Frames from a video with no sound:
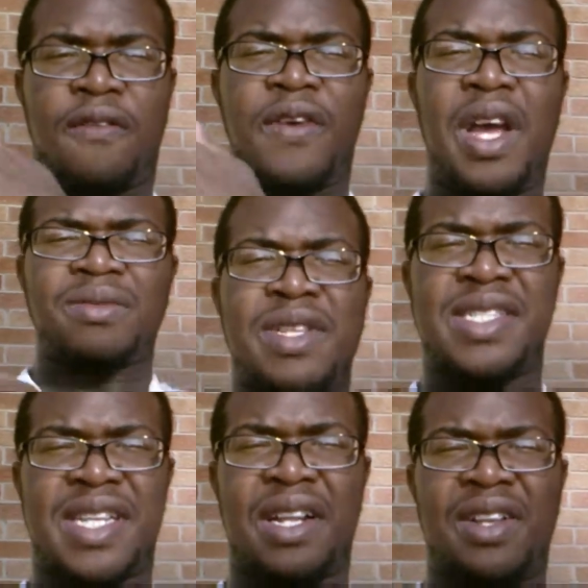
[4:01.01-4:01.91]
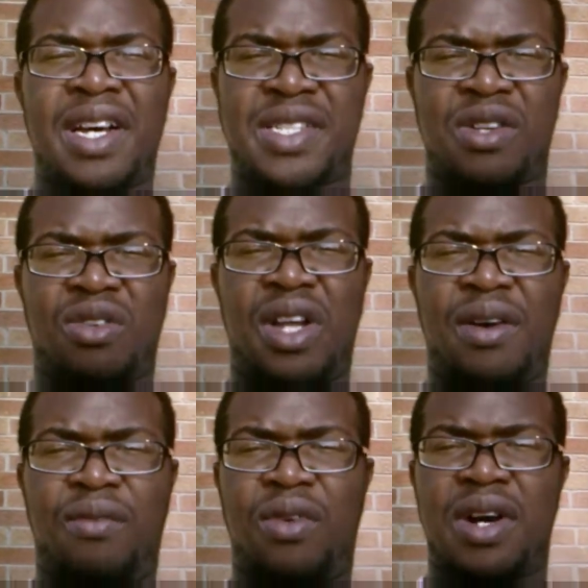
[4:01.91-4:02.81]
families that lost their
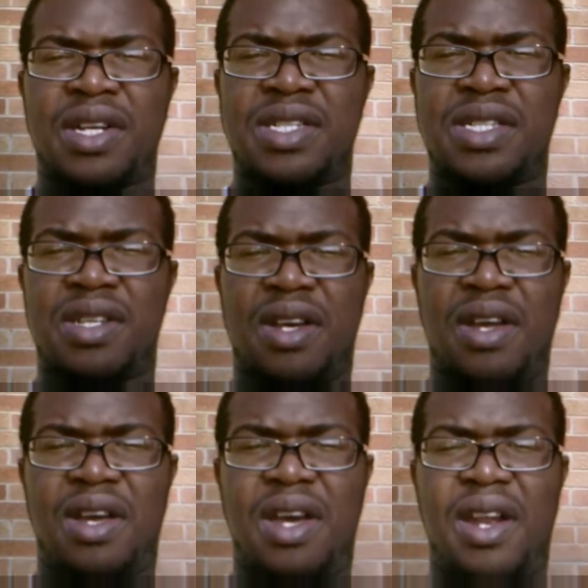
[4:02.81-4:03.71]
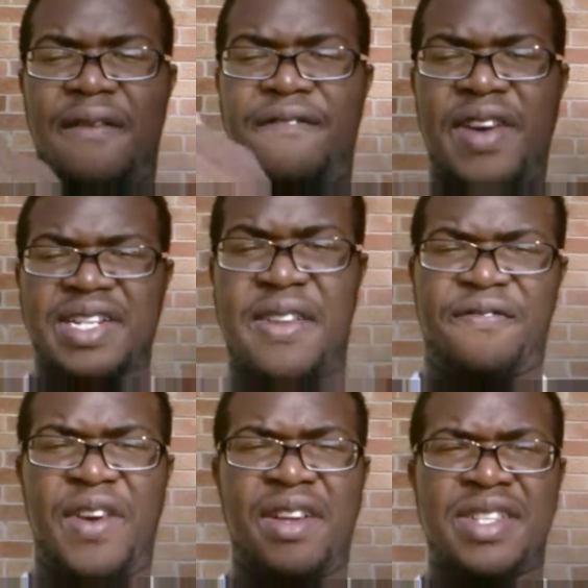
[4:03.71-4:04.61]
loved ones and affected
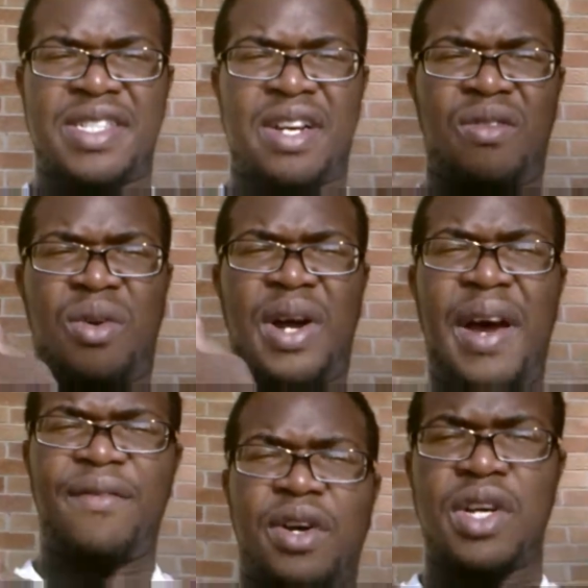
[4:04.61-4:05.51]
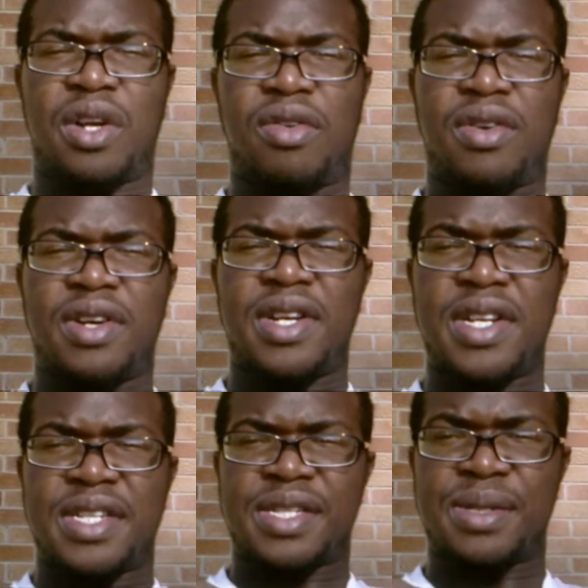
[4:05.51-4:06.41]
families that won't have a good
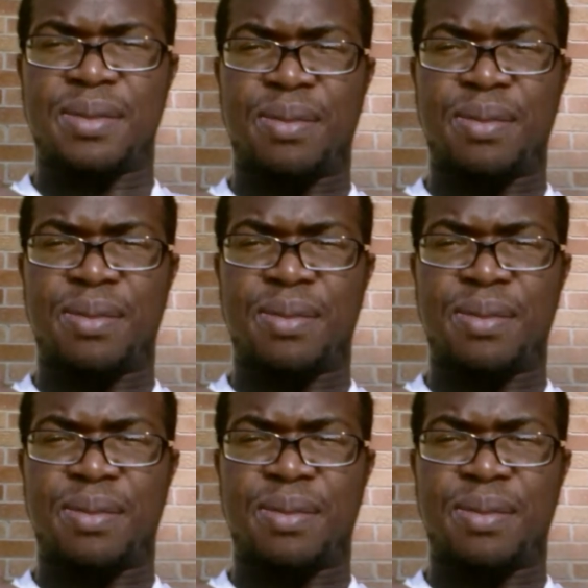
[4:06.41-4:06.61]
Christmas.